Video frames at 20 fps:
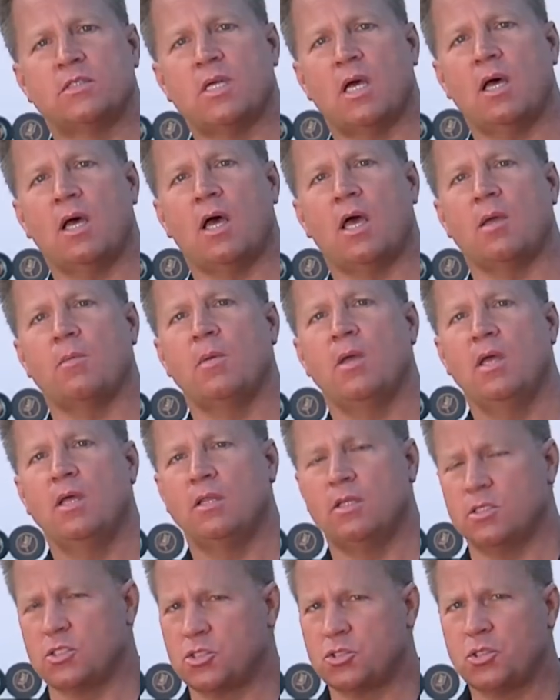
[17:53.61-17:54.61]
time,
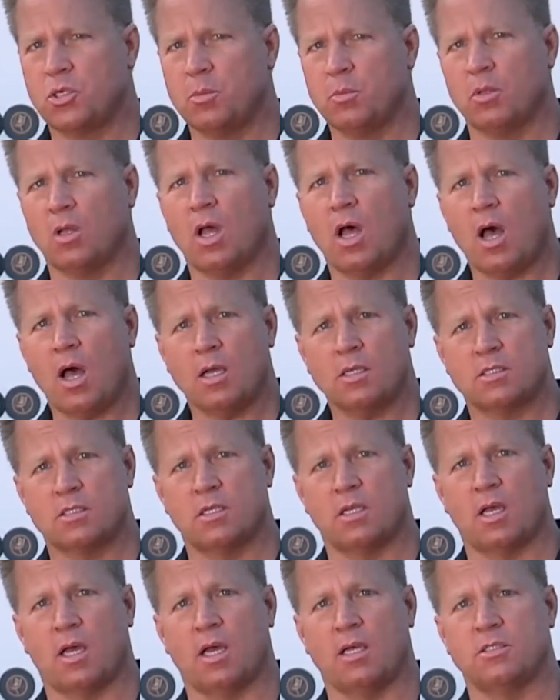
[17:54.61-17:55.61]
this trim will
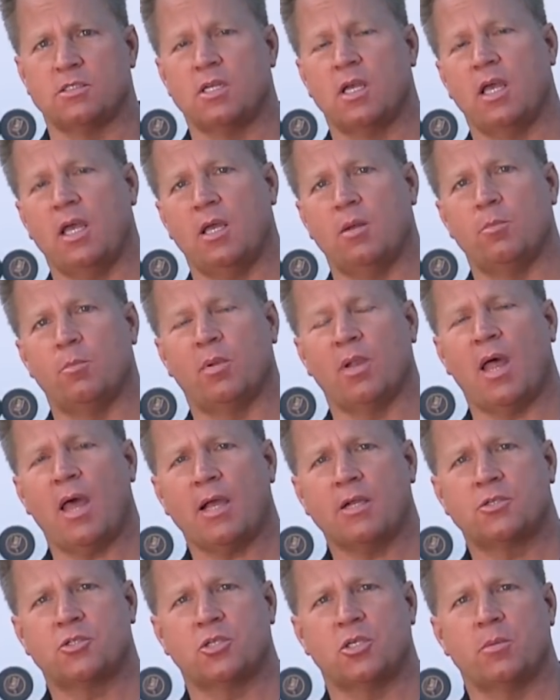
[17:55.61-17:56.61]
oxidize and
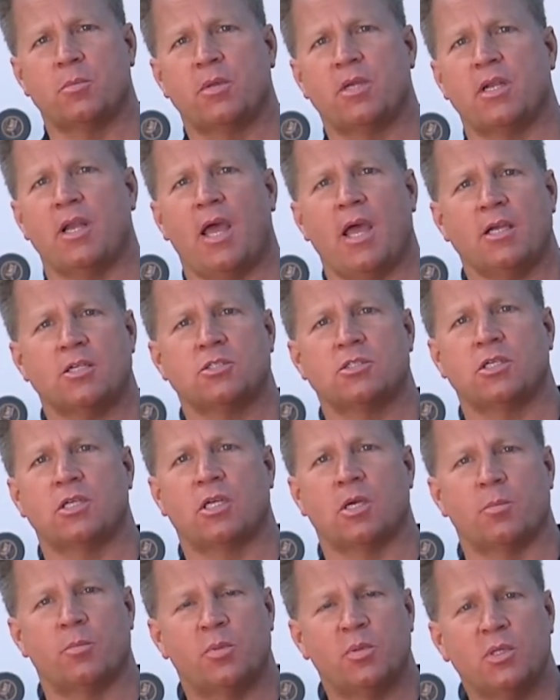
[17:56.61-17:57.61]
black trim can actually
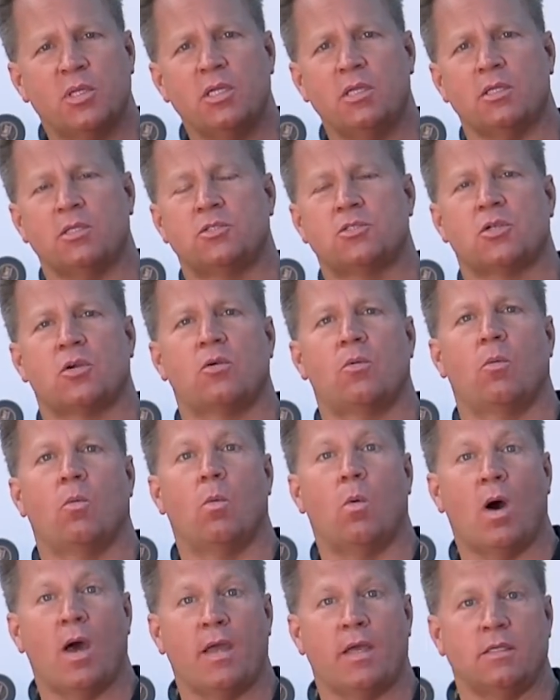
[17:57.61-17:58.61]
completely
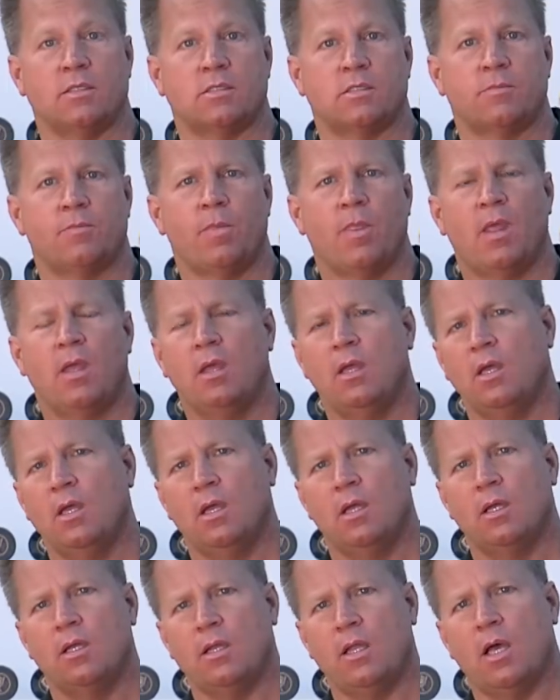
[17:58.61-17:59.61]
turn white.
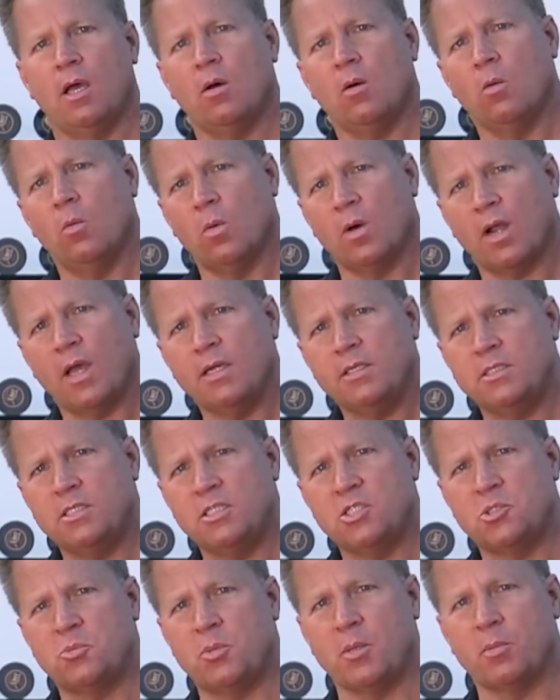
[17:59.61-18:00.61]
Now, what I
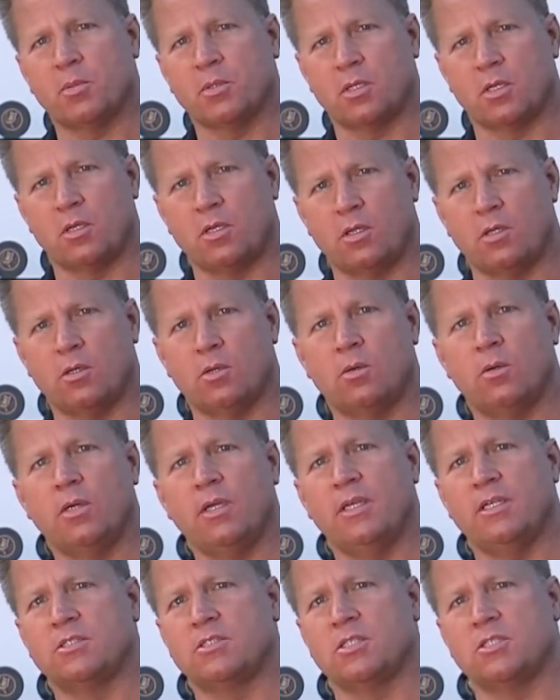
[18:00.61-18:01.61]
teach people to do
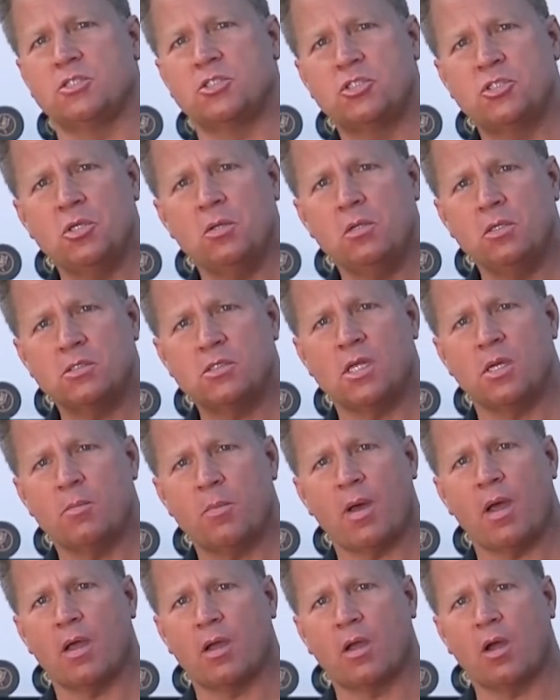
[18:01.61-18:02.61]
is as soon as they
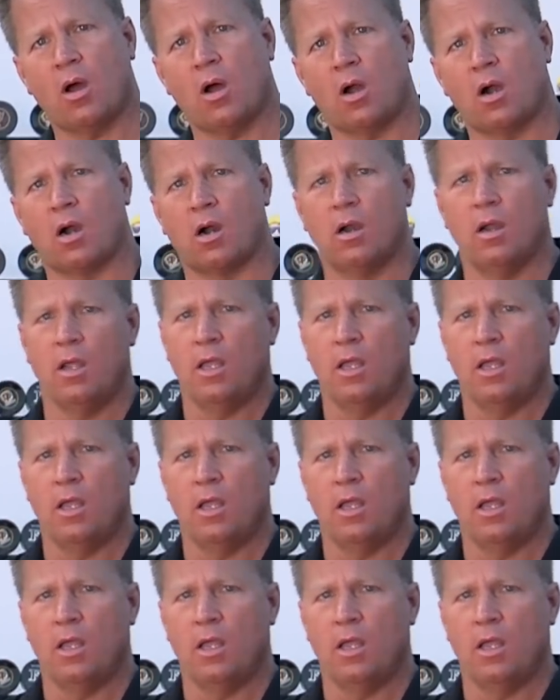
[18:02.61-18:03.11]
buy a car,